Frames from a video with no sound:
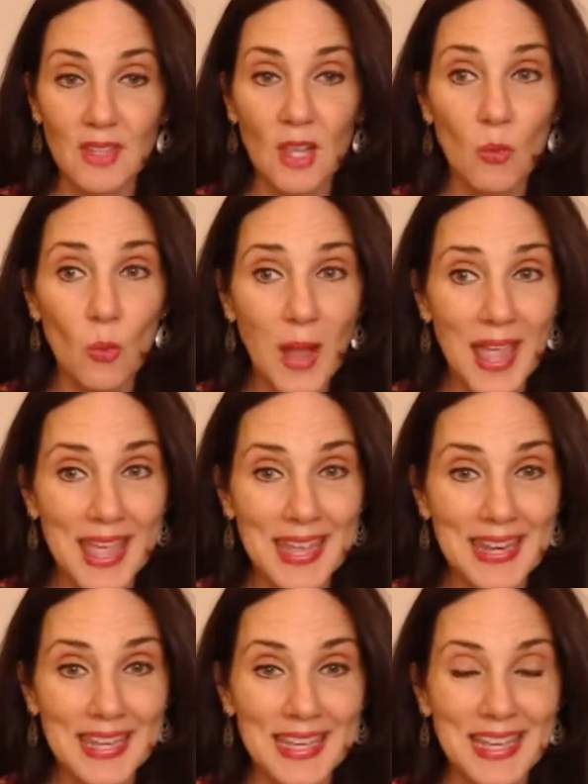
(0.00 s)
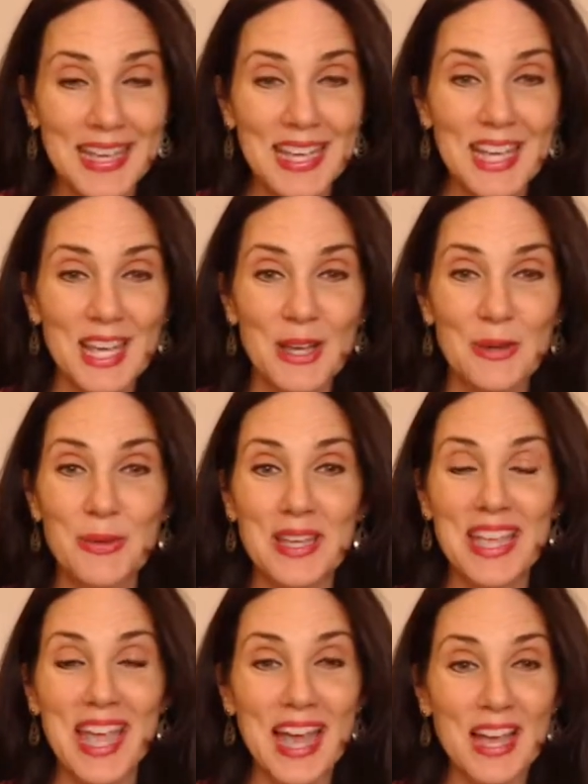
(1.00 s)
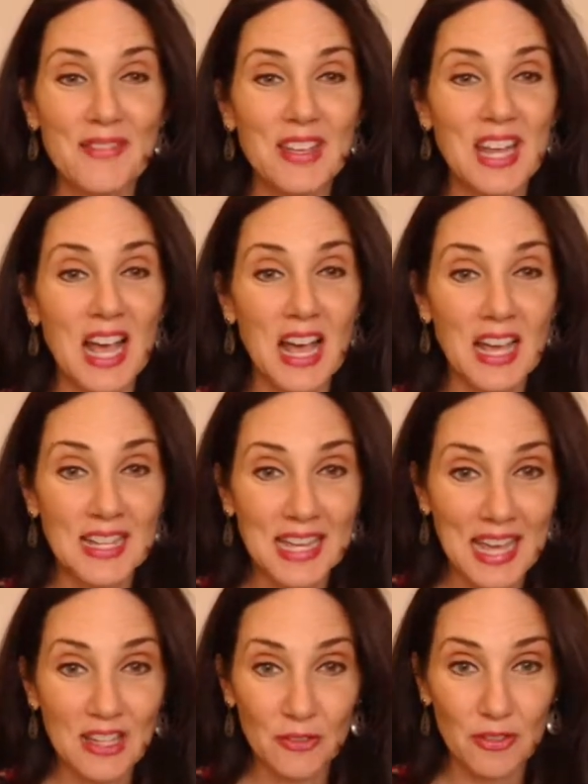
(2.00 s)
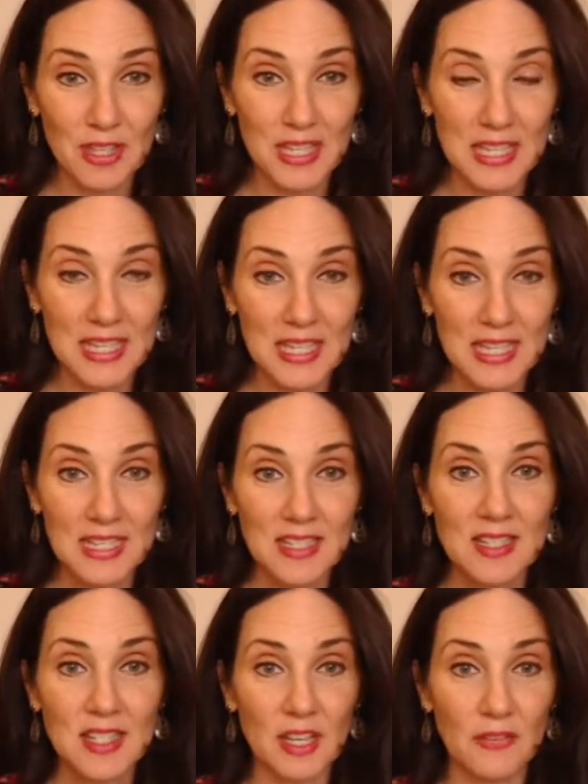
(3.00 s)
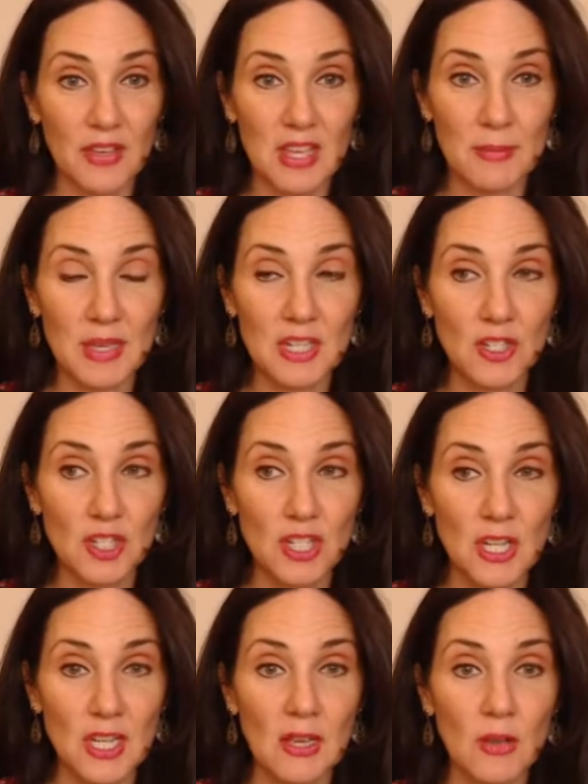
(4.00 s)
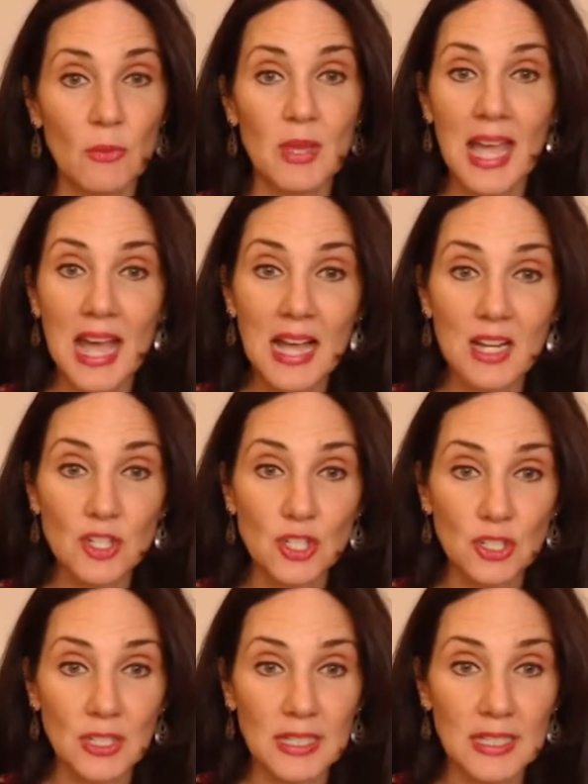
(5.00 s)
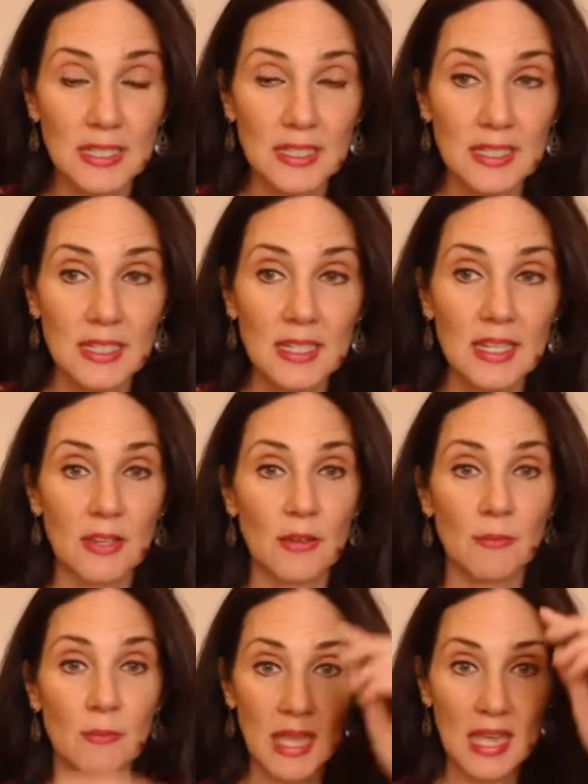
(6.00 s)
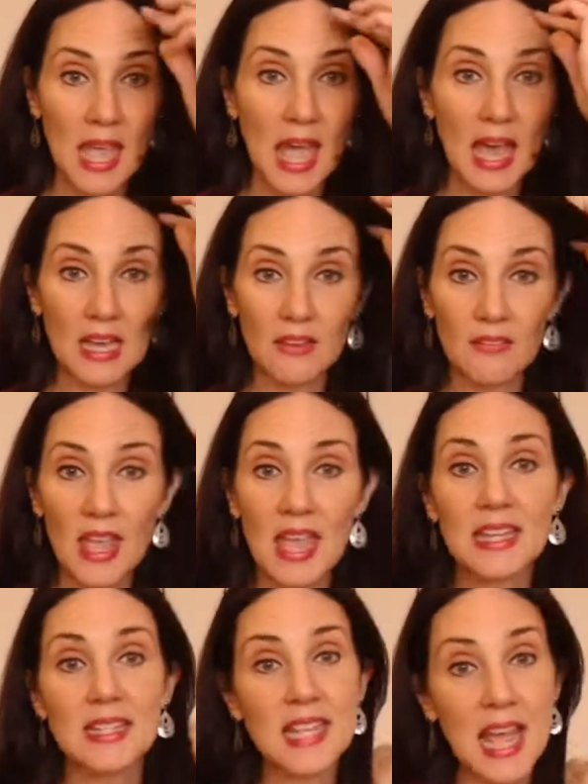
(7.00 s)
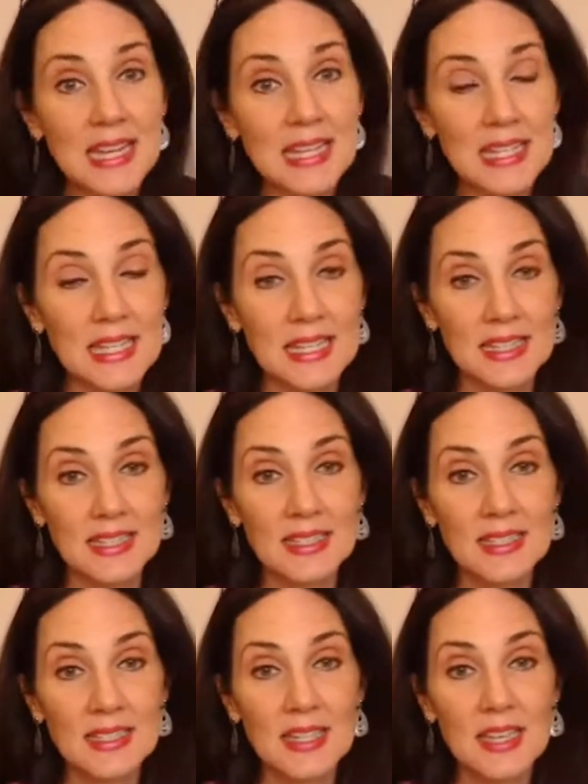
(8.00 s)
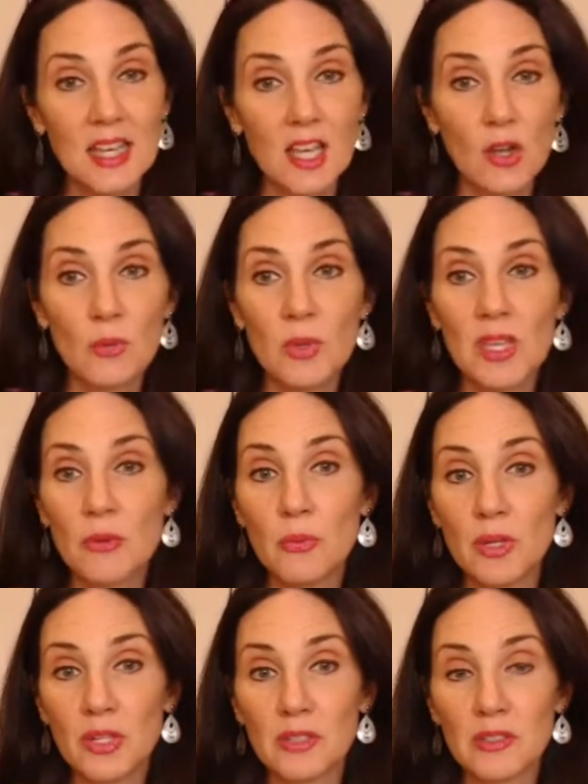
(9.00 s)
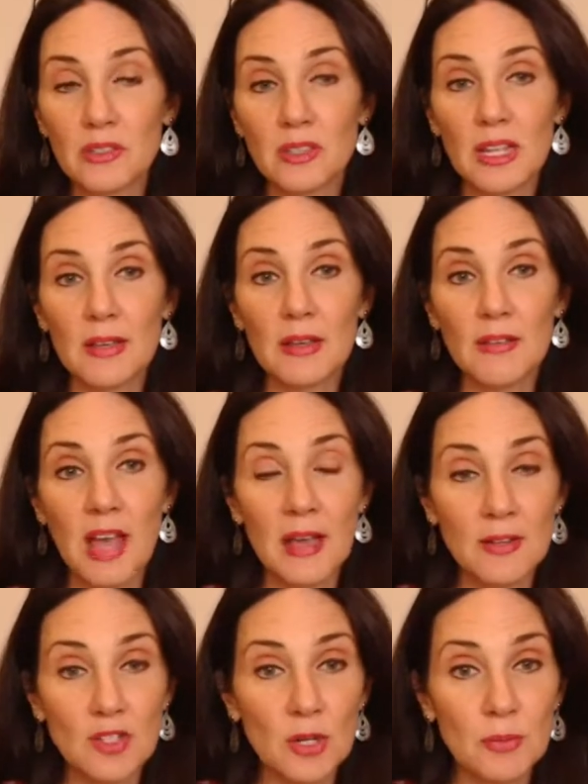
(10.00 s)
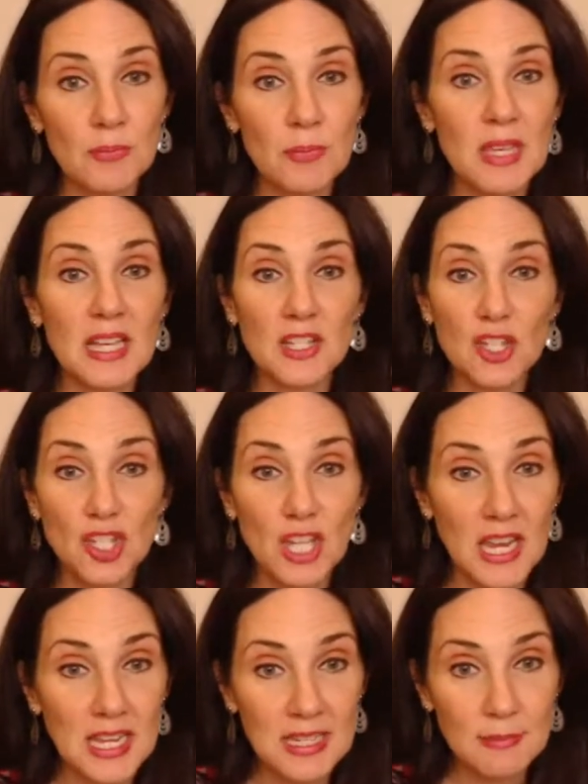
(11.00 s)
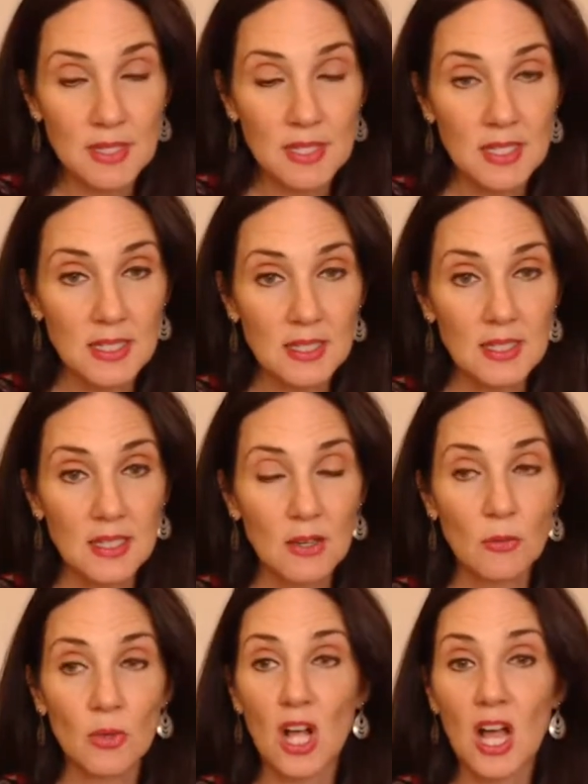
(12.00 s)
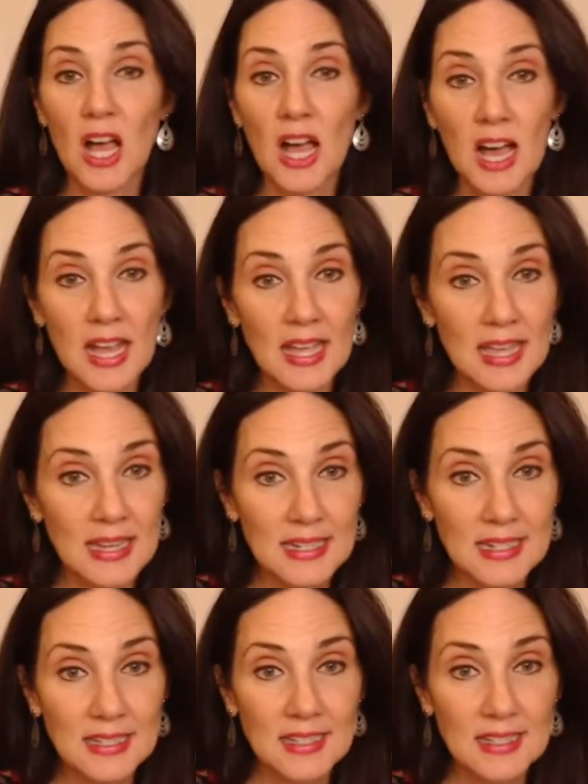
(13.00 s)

When we have an unhealthy self-image, we actually may have anxiety. We will be ashamed, we'll hide.